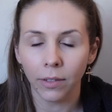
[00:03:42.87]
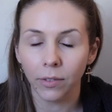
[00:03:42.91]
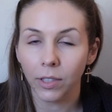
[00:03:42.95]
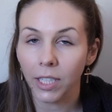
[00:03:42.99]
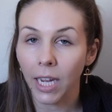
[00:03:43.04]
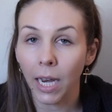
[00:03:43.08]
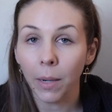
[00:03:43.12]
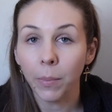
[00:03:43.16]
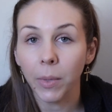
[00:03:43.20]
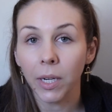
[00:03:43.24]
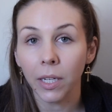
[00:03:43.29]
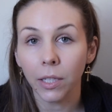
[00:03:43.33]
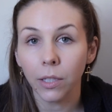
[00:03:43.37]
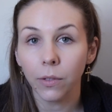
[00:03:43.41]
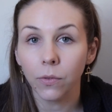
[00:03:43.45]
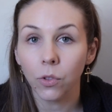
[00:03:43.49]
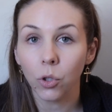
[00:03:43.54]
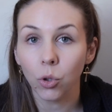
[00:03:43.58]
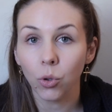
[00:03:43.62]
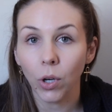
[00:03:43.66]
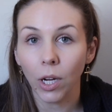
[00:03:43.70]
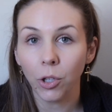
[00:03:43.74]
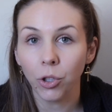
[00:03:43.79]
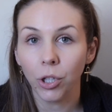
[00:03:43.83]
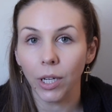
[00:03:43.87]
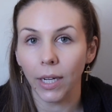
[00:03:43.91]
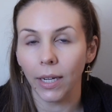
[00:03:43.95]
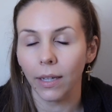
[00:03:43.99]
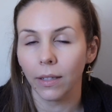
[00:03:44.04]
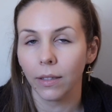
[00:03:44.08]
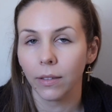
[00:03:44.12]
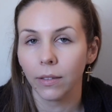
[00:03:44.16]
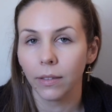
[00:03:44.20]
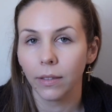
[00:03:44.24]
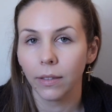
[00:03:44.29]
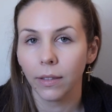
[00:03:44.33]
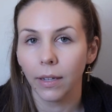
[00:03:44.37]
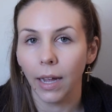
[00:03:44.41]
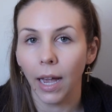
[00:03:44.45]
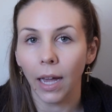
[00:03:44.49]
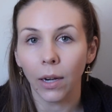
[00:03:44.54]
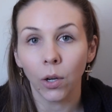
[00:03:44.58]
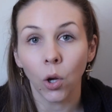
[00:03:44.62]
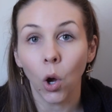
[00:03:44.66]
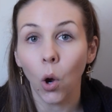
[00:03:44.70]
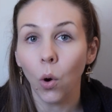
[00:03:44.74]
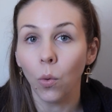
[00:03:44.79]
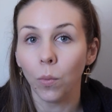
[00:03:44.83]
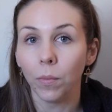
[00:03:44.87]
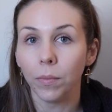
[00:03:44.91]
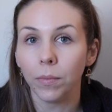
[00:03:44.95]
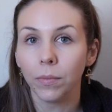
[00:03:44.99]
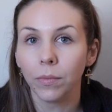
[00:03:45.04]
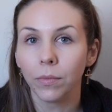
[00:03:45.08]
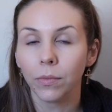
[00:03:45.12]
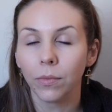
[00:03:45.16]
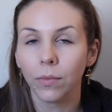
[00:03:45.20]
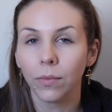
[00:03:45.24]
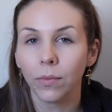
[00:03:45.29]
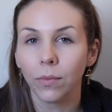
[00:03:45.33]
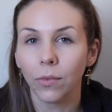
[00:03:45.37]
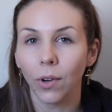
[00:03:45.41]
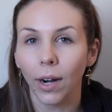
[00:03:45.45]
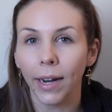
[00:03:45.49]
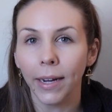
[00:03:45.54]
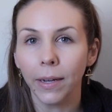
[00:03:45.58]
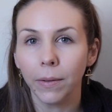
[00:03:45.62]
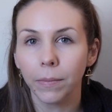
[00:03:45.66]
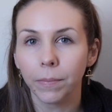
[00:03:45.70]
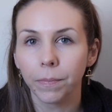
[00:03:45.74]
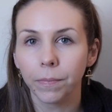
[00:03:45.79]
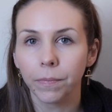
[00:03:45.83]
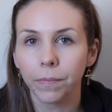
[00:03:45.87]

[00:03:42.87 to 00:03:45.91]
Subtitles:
10 minutes of stretching at home, right?